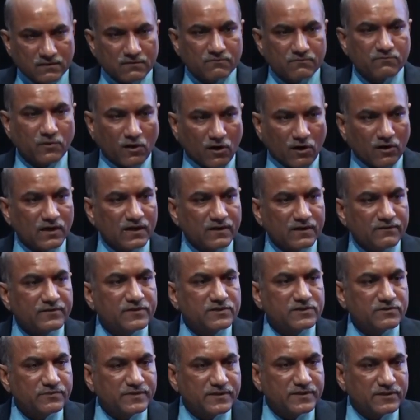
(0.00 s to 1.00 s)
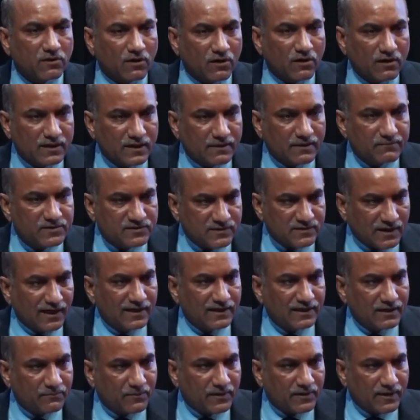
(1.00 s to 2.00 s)
broadly which we call them
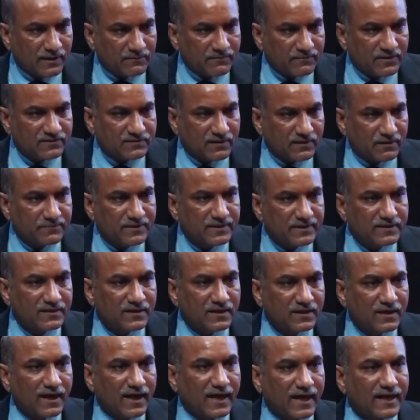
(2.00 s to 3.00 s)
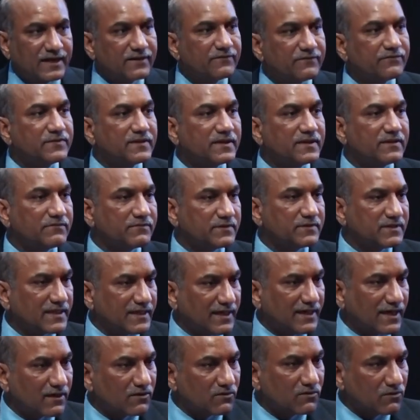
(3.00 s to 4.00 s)
startup or MSME. And if
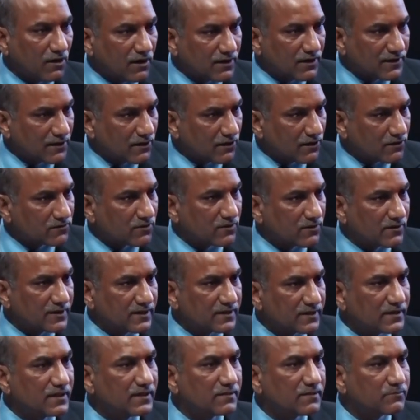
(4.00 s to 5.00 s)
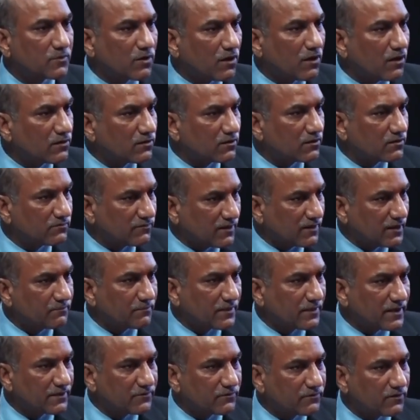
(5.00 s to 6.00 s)
they are not electronically brought on one
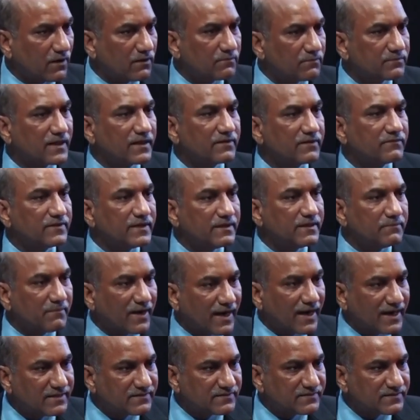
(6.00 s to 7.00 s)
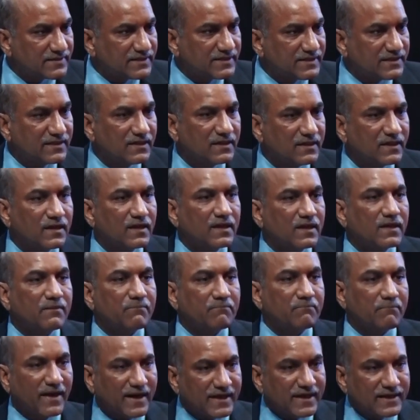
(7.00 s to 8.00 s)
platform, then we might see
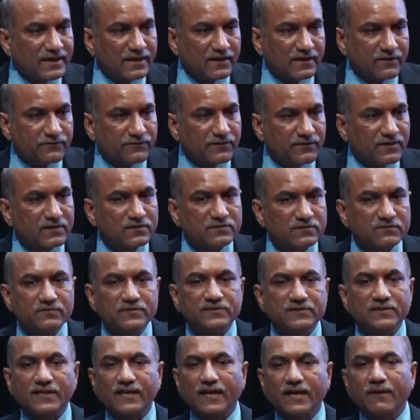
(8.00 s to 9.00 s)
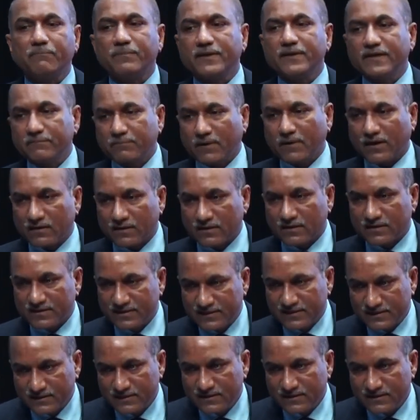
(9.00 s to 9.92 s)
many efforts which are happening parallelly.